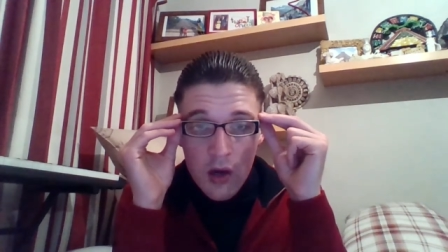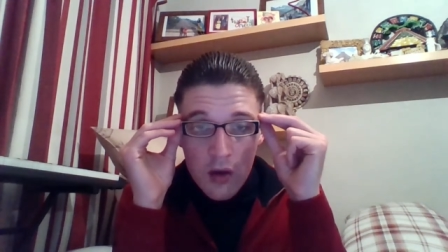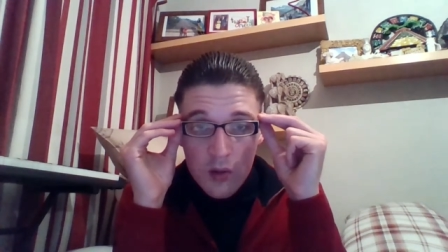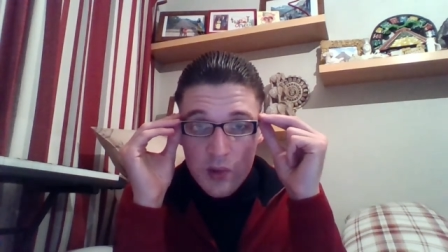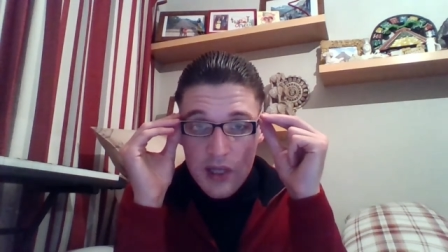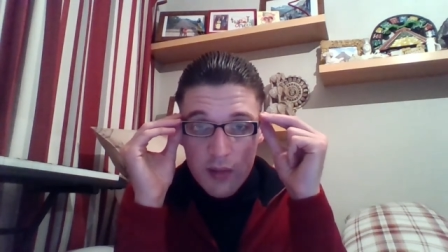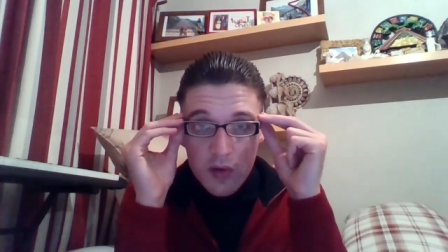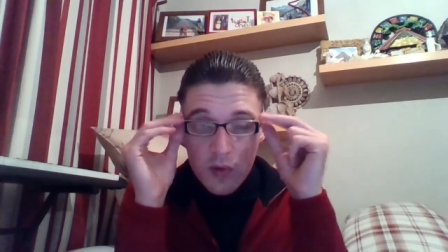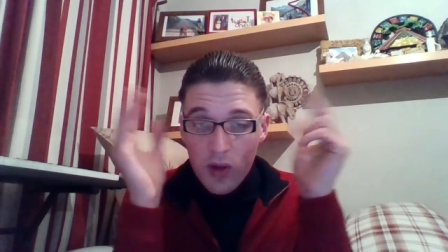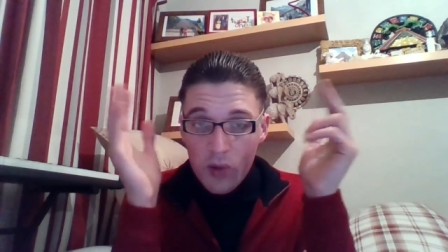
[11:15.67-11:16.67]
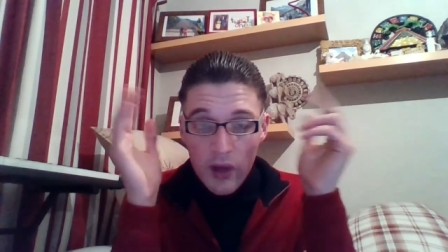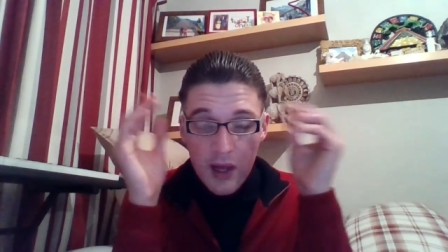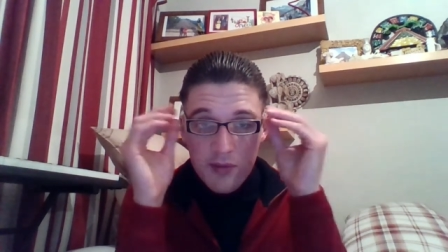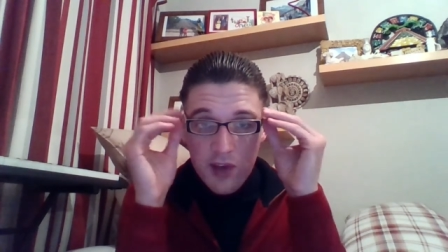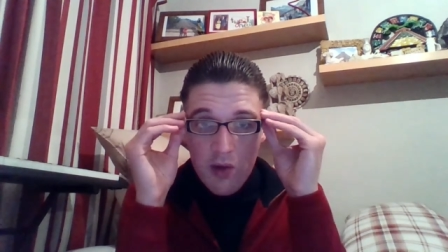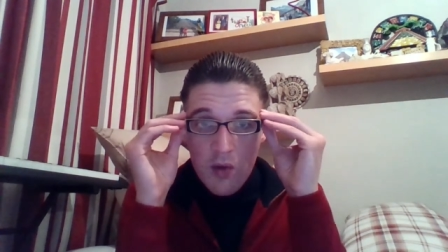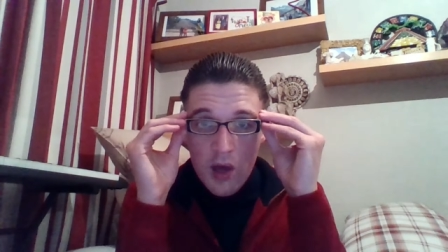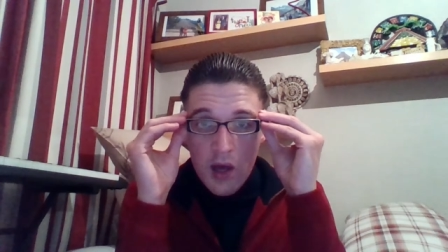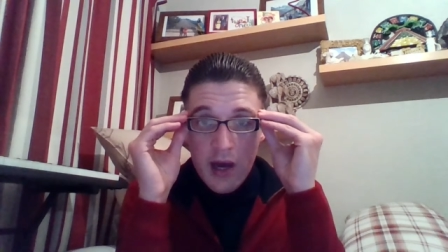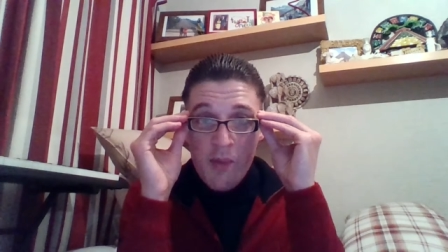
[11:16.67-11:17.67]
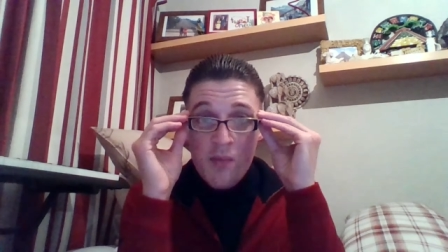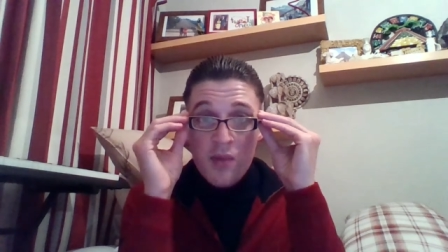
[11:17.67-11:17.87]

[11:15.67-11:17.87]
or tablet or what, have you. Um,